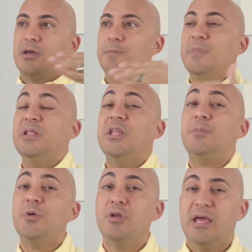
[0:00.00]

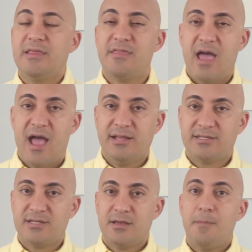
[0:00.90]
manipulate
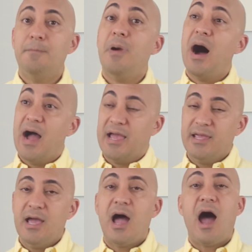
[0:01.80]
that
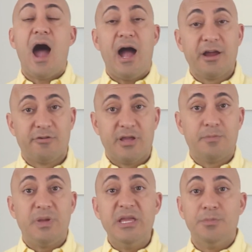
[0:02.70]
by hiring
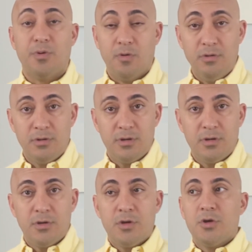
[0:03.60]
people
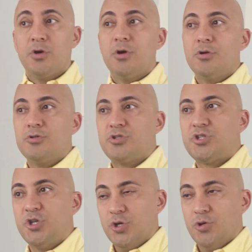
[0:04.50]

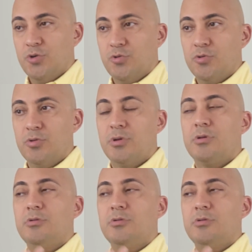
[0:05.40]
to